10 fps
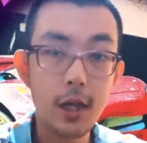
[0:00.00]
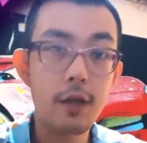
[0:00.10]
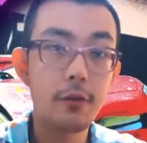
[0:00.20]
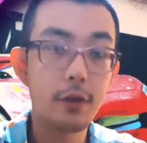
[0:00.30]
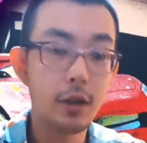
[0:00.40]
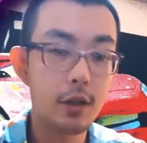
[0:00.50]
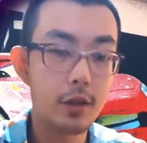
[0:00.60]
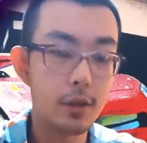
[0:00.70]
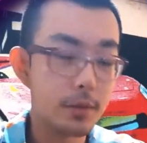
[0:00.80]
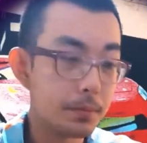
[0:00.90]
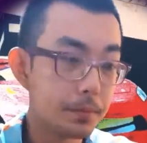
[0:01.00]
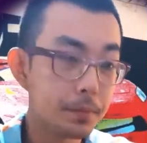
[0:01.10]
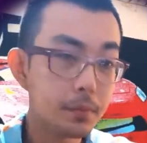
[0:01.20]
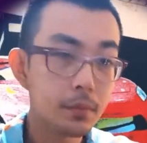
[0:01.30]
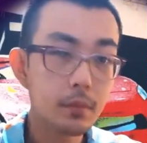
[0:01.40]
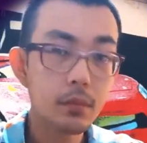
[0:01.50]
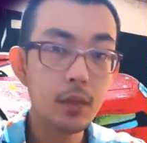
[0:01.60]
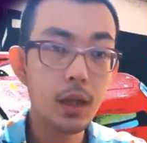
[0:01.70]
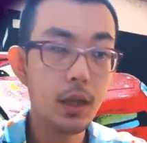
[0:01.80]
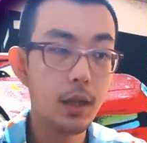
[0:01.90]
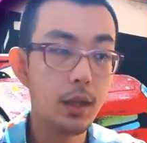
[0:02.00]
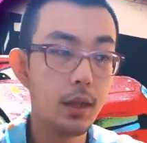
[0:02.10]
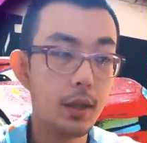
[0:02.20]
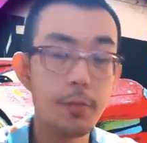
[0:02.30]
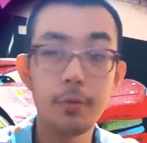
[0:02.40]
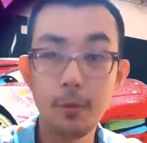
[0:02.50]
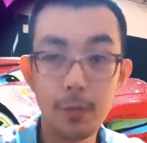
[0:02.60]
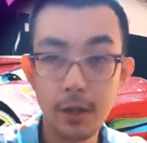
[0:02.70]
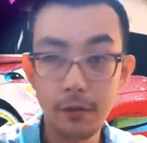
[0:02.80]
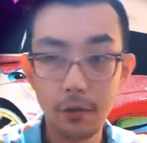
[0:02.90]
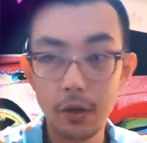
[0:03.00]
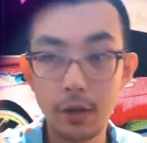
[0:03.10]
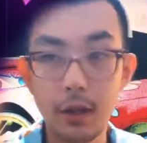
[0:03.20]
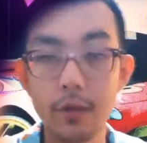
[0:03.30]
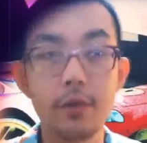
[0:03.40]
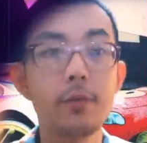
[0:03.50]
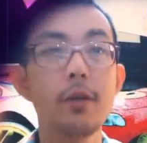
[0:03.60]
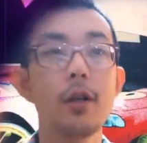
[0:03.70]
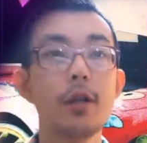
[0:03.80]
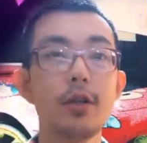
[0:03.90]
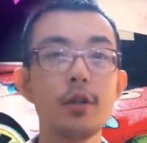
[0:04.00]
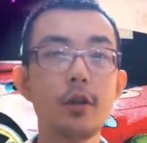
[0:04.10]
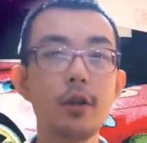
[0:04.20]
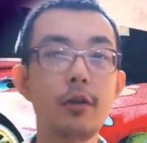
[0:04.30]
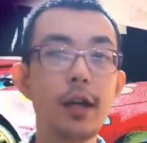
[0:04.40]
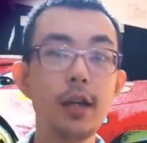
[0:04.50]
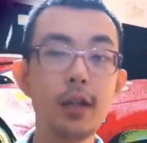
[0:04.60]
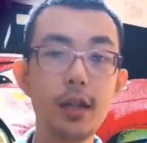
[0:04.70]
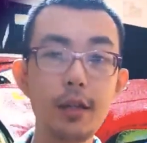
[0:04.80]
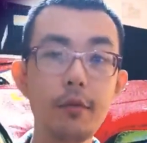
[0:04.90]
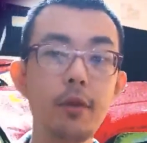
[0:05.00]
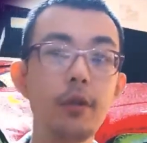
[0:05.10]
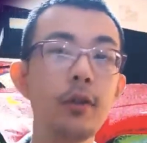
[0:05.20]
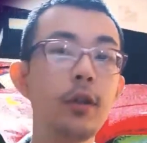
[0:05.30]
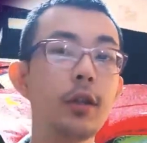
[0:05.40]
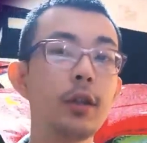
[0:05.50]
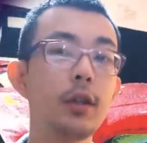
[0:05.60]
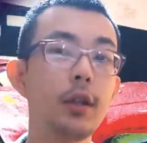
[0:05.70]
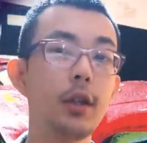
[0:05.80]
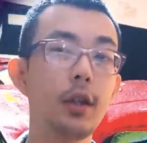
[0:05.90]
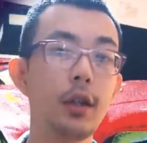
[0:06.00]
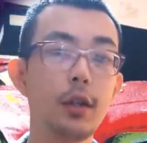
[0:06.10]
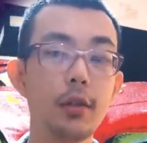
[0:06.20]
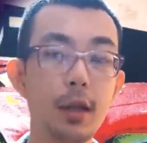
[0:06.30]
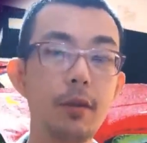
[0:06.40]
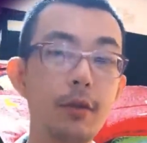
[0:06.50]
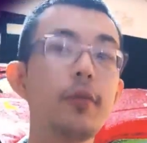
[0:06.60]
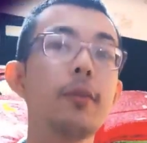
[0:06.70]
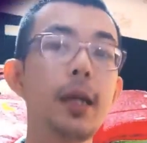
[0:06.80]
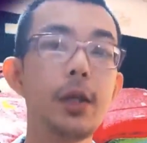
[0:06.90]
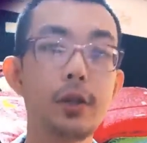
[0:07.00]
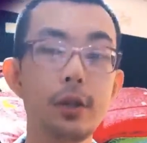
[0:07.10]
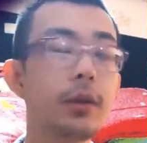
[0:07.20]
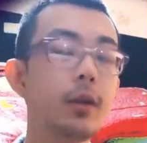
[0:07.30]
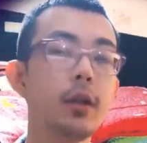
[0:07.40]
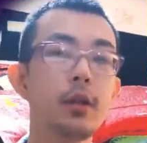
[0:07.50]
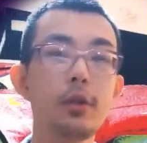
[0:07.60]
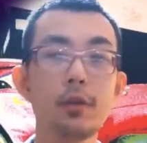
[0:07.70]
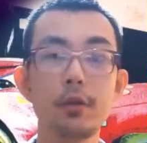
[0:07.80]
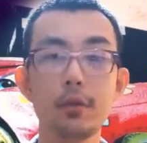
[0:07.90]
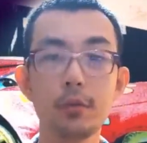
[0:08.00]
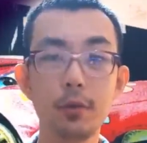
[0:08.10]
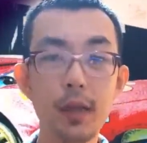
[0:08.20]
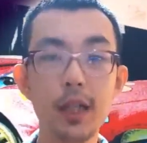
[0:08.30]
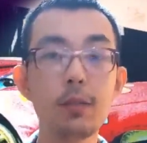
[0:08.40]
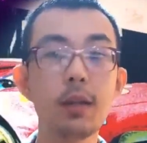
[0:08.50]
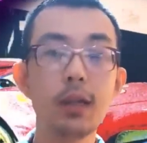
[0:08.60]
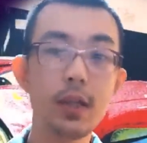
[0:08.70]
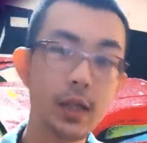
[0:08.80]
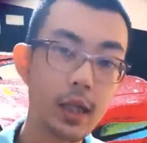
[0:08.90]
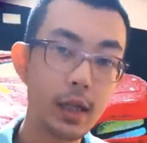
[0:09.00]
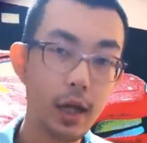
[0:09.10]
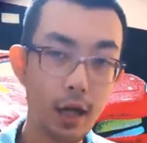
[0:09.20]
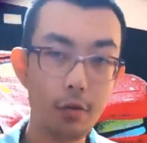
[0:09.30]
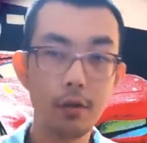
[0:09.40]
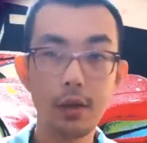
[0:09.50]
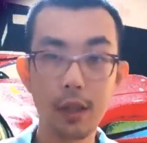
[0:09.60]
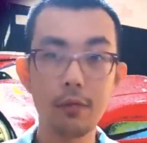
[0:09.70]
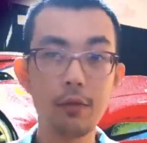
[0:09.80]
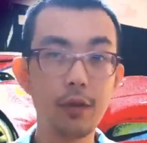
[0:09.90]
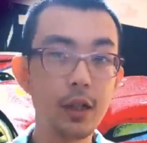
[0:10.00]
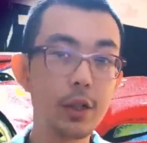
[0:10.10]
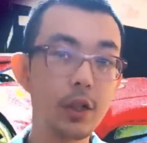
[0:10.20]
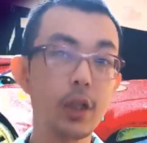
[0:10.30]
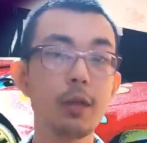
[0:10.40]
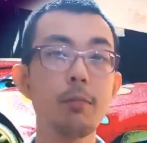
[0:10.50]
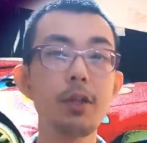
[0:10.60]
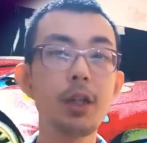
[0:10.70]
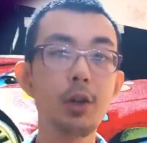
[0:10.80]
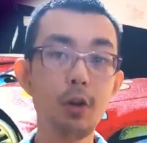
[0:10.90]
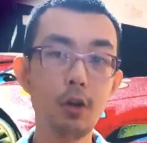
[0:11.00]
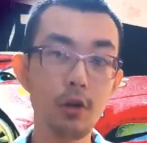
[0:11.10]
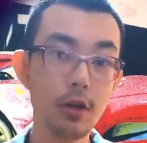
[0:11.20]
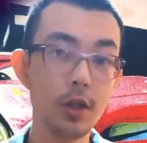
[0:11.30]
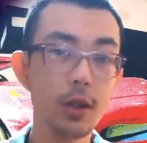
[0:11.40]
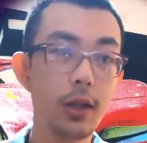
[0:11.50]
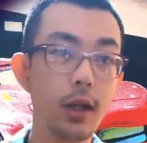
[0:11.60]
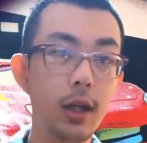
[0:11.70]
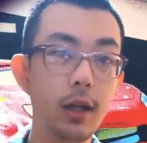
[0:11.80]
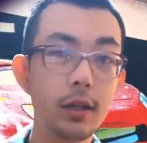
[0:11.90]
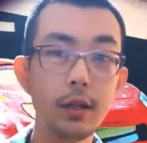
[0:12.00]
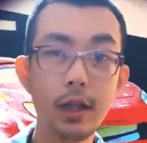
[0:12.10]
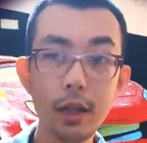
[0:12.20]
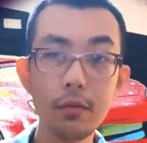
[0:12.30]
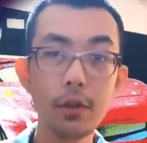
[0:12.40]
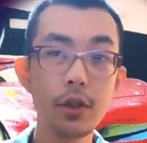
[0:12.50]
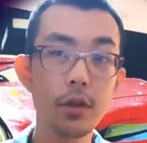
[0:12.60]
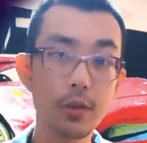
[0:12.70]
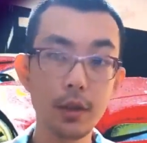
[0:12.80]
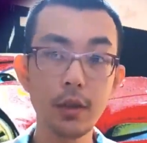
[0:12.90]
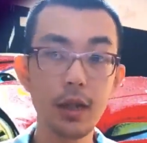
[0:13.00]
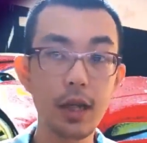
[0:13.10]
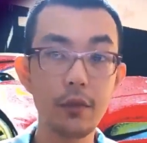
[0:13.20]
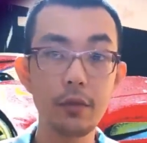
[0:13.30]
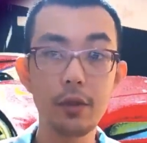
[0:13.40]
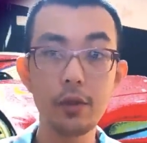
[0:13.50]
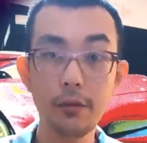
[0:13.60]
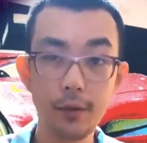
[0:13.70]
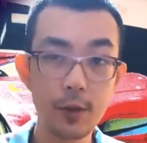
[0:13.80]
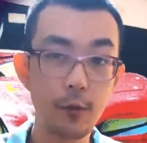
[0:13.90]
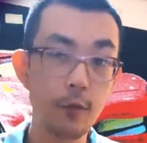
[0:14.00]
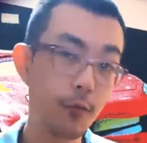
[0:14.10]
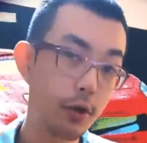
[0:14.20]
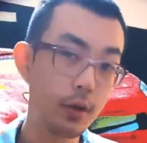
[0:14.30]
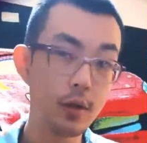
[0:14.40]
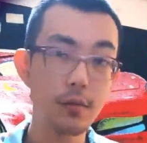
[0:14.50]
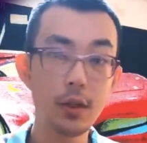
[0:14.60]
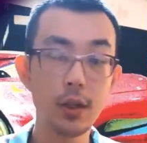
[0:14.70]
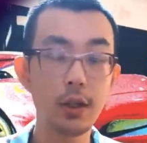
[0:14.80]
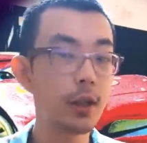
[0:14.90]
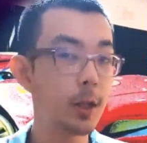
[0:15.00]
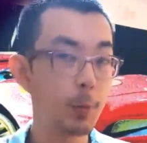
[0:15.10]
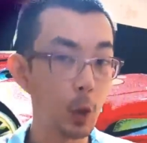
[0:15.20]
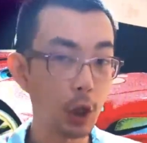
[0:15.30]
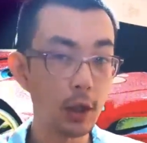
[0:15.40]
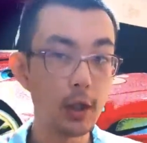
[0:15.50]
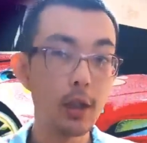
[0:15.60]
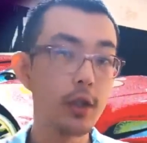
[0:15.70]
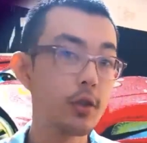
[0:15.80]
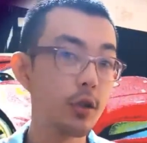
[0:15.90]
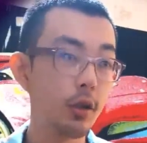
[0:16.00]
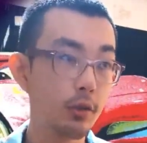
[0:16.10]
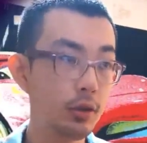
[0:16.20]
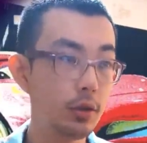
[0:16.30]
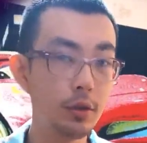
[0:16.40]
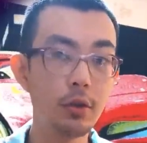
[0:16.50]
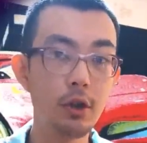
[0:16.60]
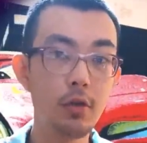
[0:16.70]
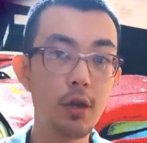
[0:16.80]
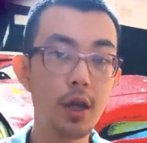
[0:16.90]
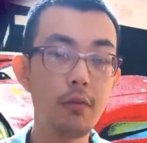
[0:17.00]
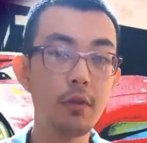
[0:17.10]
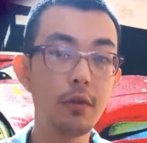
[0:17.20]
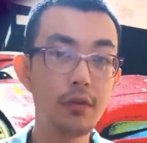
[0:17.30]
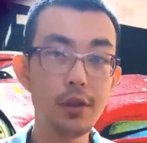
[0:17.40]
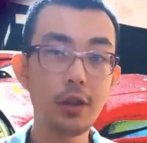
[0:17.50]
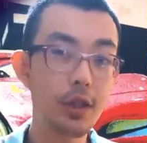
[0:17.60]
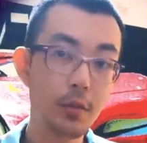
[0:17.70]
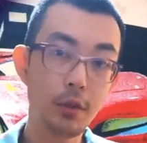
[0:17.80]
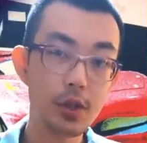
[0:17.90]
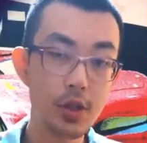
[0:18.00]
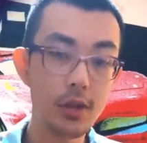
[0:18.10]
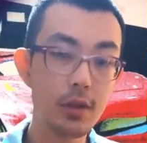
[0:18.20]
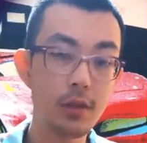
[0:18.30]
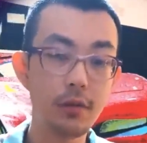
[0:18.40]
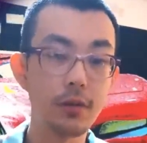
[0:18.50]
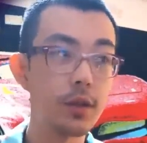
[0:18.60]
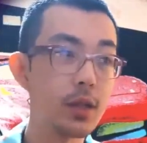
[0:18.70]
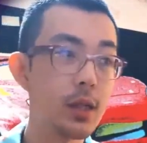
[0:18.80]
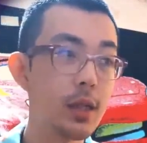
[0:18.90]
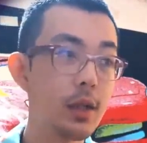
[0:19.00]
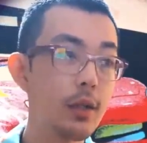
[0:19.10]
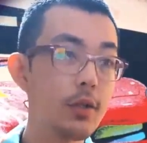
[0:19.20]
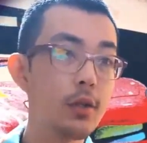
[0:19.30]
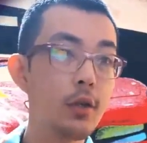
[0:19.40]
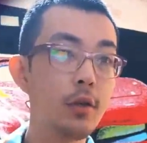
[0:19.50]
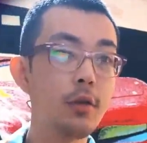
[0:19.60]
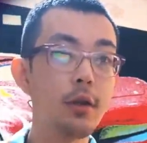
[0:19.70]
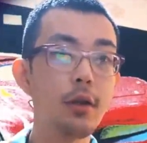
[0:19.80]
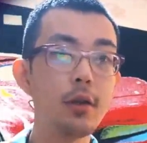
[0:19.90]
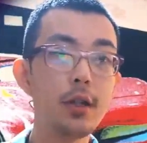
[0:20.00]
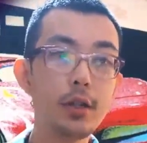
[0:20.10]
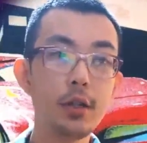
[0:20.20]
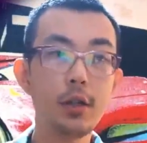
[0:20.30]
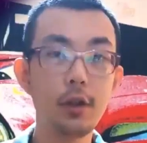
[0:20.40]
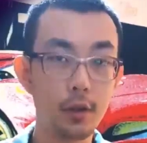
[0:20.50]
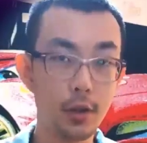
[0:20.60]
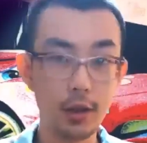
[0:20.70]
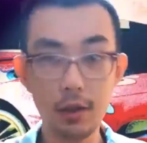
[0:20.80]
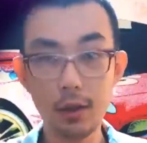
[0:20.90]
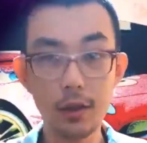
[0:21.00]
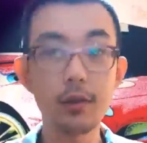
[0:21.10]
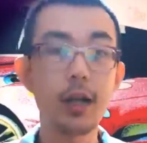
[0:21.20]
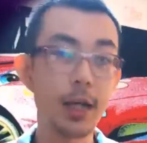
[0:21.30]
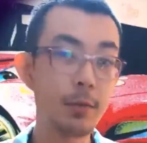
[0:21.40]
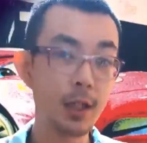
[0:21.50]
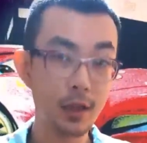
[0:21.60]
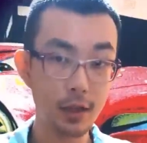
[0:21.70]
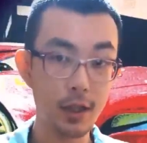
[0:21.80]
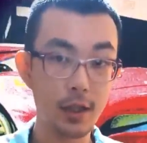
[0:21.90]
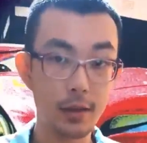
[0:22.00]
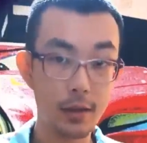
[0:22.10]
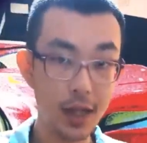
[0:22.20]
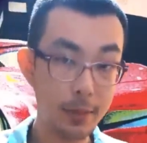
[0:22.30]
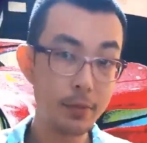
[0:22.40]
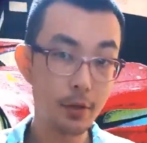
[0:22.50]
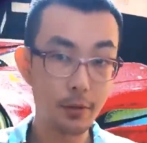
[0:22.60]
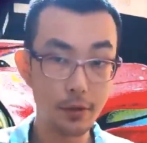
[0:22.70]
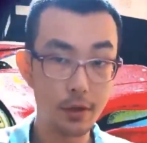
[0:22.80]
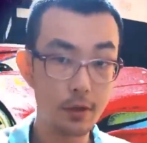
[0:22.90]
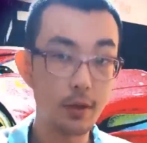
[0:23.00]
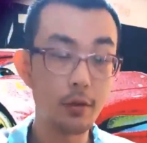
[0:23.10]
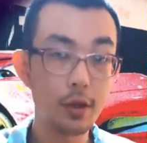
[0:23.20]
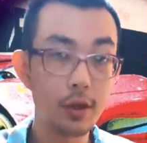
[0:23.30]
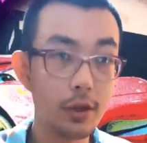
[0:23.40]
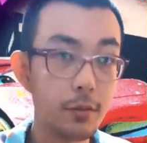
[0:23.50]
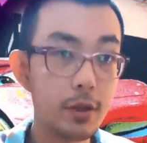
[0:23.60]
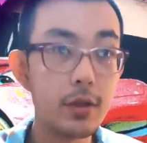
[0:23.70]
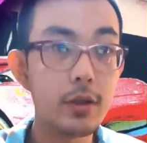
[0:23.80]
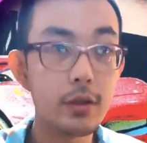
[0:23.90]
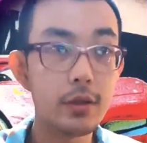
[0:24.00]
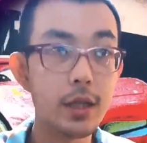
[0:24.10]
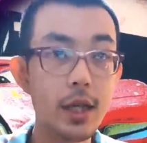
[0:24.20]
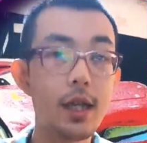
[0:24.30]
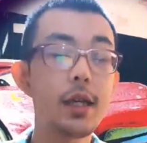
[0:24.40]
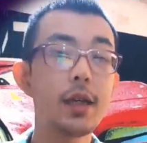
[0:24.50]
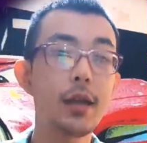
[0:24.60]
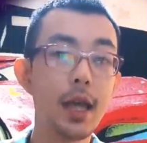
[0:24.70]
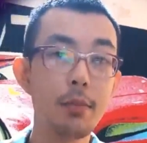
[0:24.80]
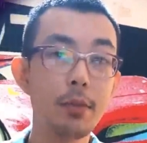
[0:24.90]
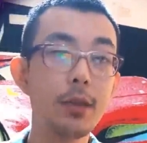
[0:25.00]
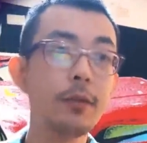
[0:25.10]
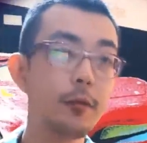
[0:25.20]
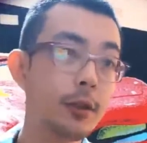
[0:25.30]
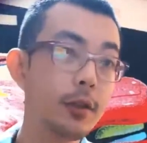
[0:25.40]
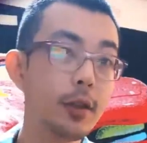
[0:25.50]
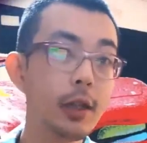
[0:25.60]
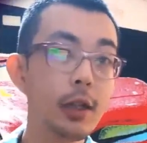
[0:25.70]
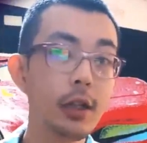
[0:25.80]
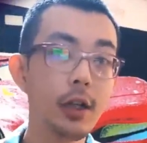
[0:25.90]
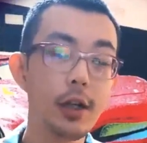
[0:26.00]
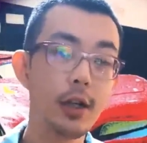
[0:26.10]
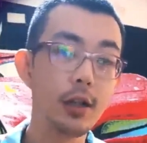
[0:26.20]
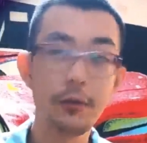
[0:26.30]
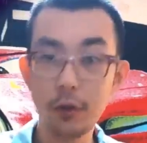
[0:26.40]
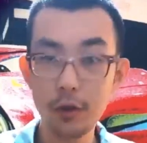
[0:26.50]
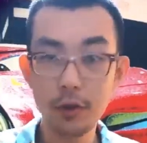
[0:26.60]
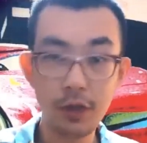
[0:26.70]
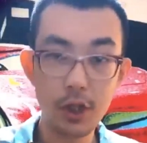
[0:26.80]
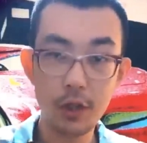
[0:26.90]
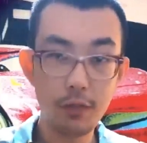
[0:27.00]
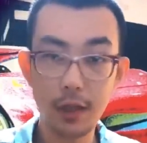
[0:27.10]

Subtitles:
if it is appropriate for the classroom. So, and they give a learner some information to make him understand how the language functions, because the language in real life, it differs from what is written in the book. So he will feel it, he will see the difference. So authentic content, I mean the types of authentic material, they can be different. The first, which is very